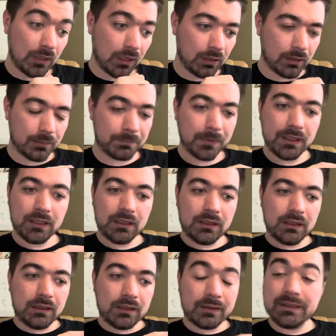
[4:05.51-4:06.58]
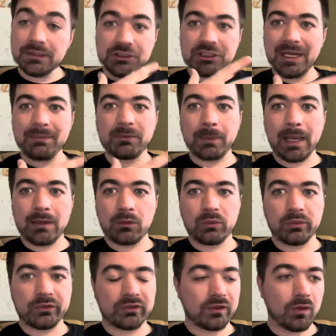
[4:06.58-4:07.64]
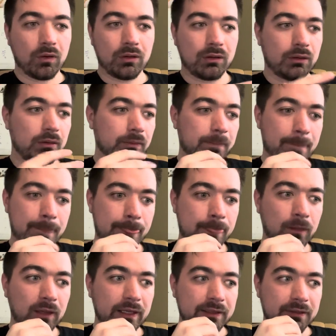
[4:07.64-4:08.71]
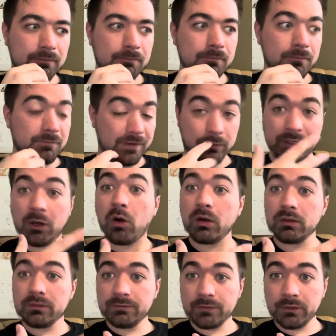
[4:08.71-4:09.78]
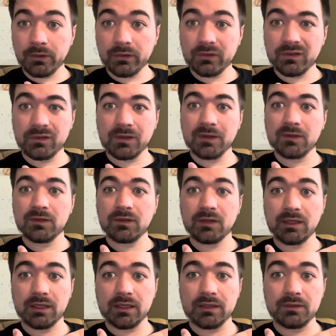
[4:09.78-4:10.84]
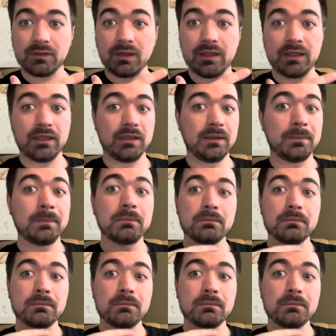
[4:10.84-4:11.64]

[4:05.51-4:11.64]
Um, these shame spirals are like very hard for narcissists and they